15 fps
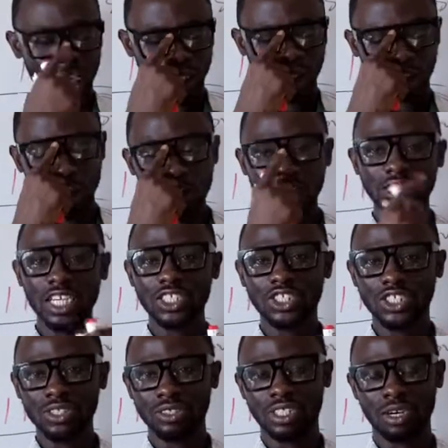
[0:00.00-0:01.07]
So when we say
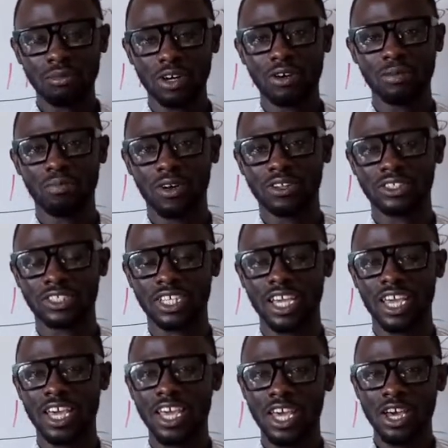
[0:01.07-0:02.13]
suitable reports
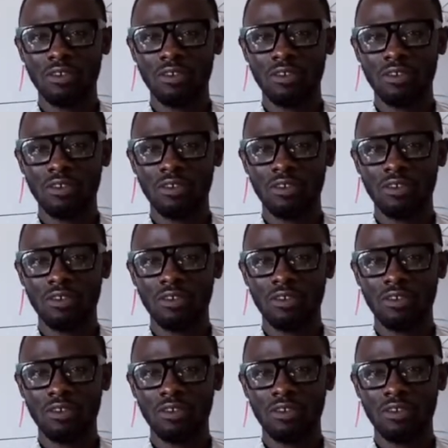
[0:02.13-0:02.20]
here,